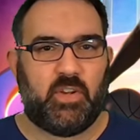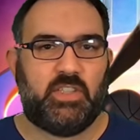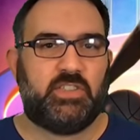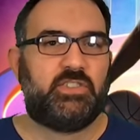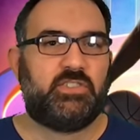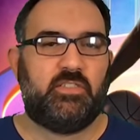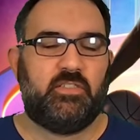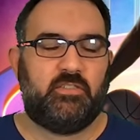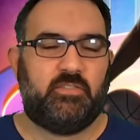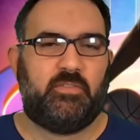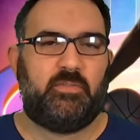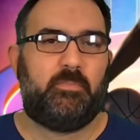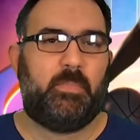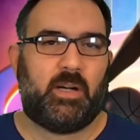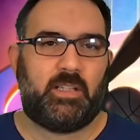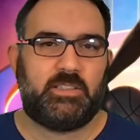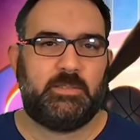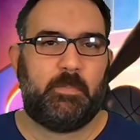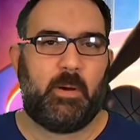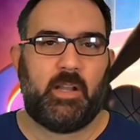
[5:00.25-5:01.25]
version of
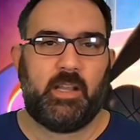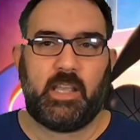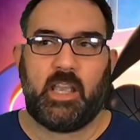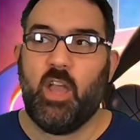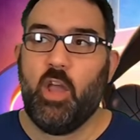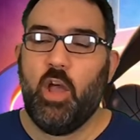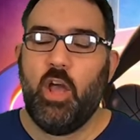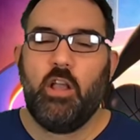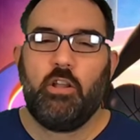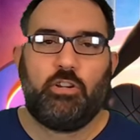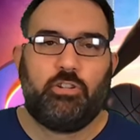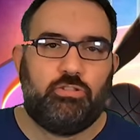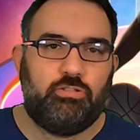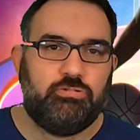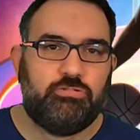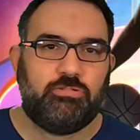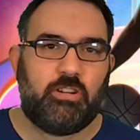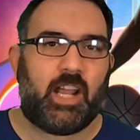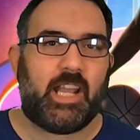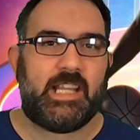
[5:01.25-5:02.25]
Bugs Bunny.
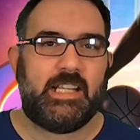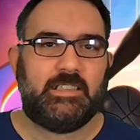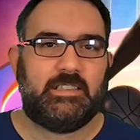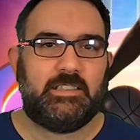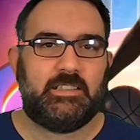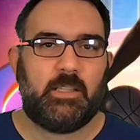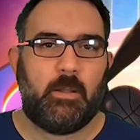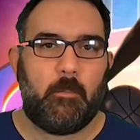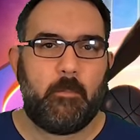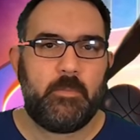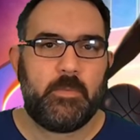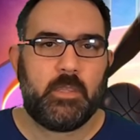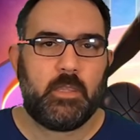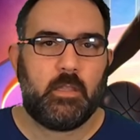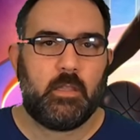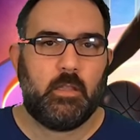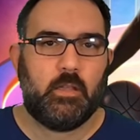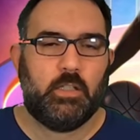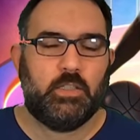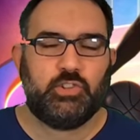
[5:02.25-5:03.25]
Great.
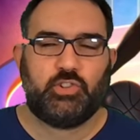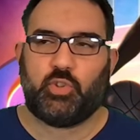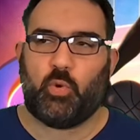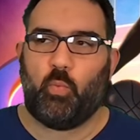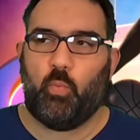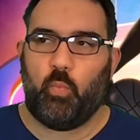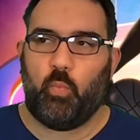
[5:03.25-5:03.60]
So